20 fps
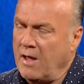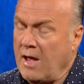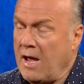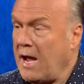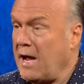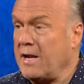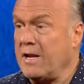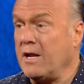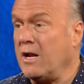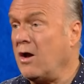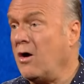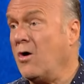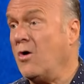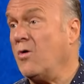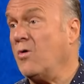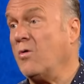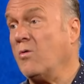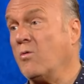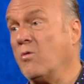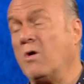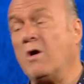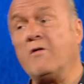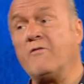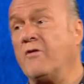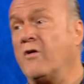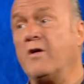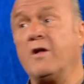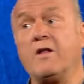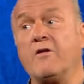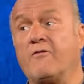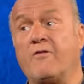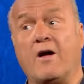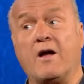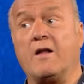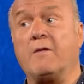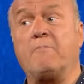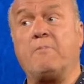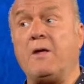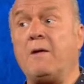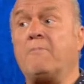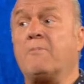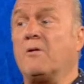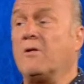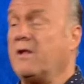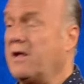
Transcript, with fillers: And we're a very divided people